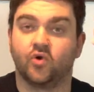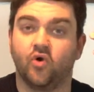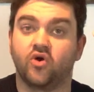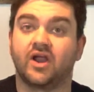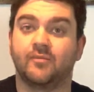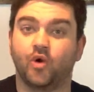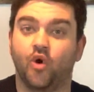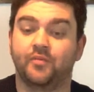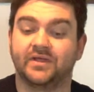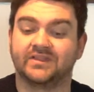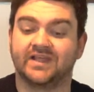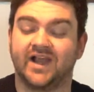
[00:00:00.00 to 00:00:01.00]
or I'm
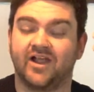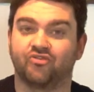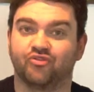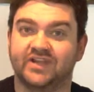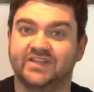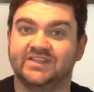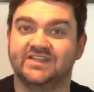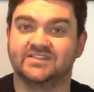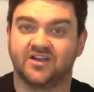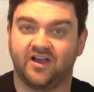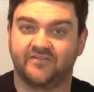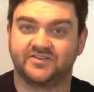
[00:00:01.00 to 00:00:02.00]
hoping that I read these
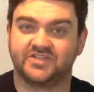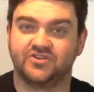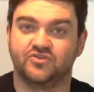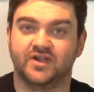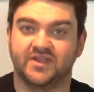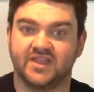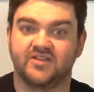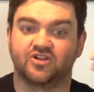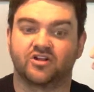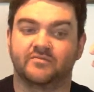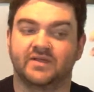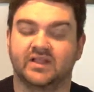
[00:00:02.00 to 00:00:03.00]
off to you and then you're
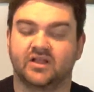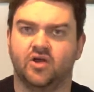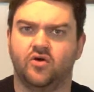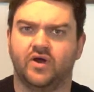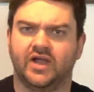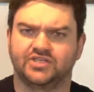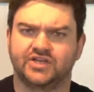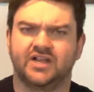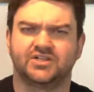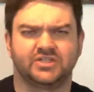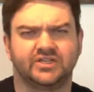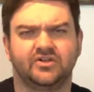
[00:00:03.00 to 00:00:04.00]
going to be like, oh, I should
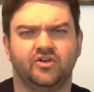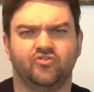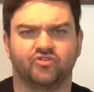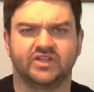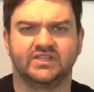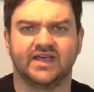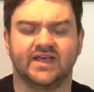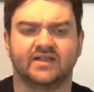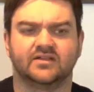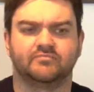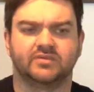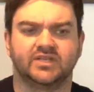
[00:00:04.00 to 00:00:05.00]
actually go read
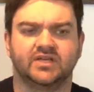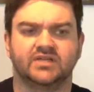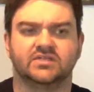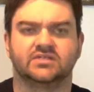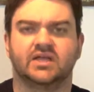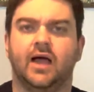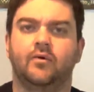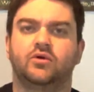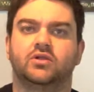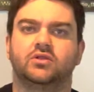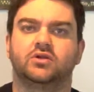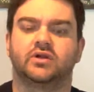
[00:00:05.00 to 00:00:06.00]
that because I want
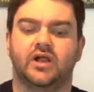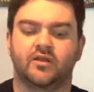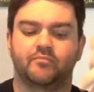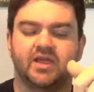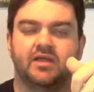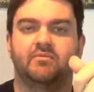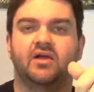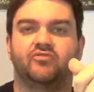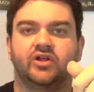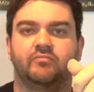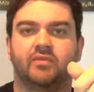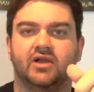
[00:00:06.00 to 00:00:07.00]
to learn how to make my
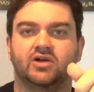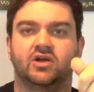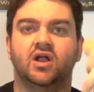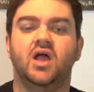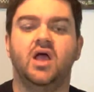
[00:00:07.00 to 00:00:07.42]
rig better,